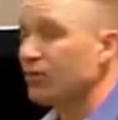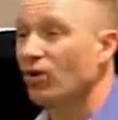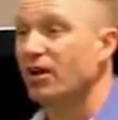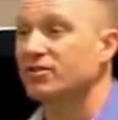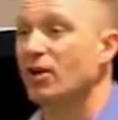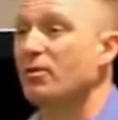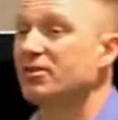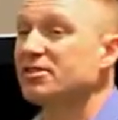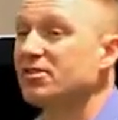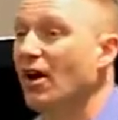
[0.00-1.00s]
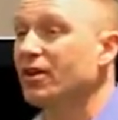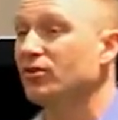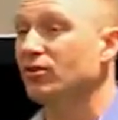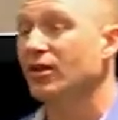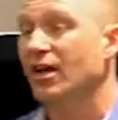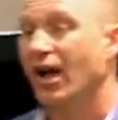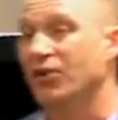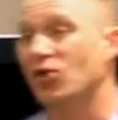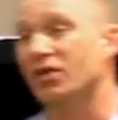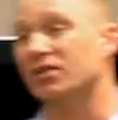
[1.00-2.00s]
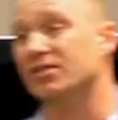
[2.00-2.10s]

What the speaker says: at the right time of the cycle and you're going